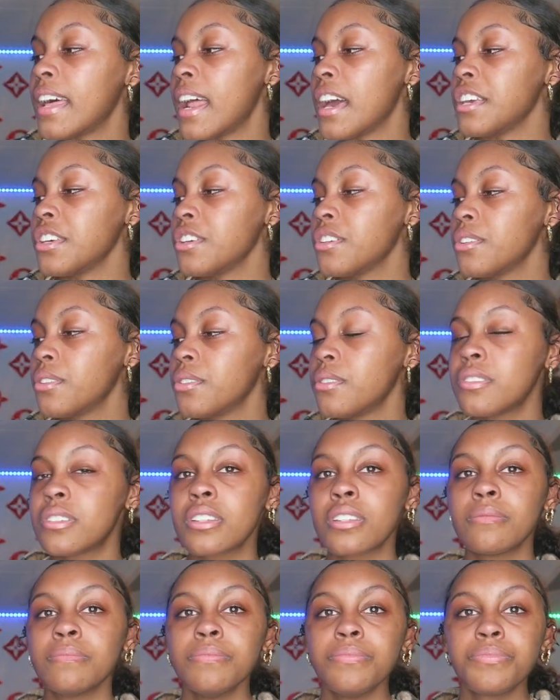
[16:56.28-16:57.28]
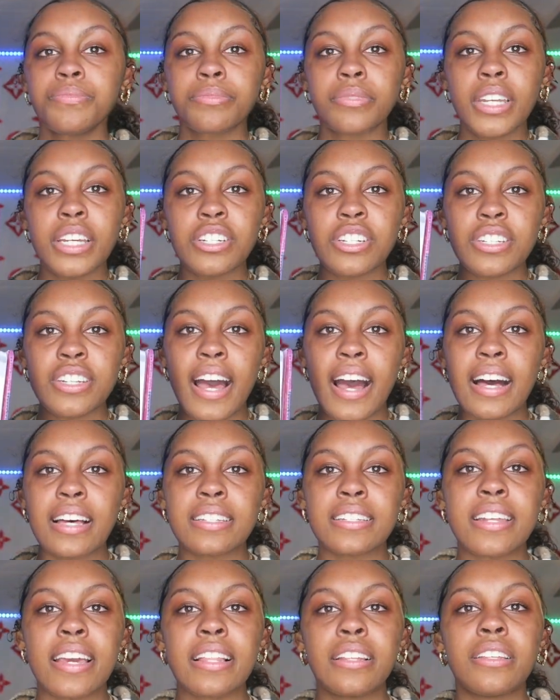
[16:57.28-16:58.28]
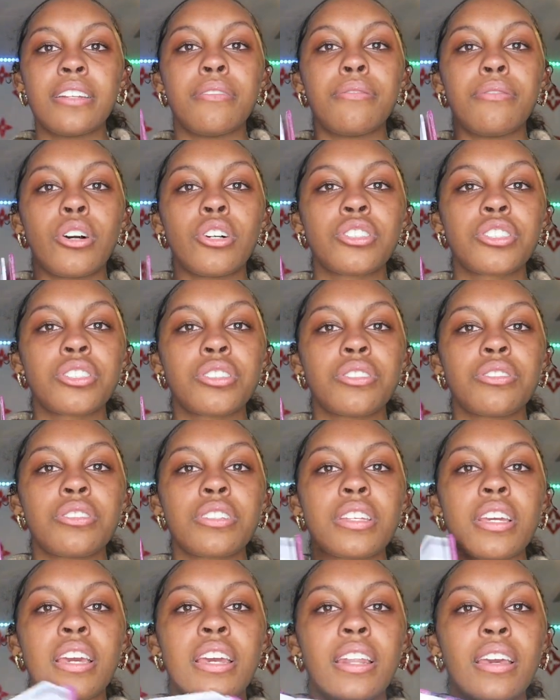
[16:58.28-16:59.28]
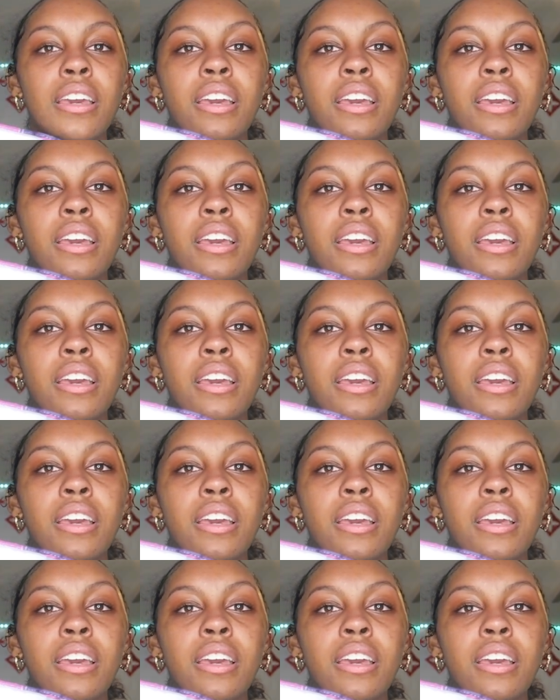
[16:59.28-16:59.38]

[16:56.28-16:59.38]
That I use, it just has daily devotionals in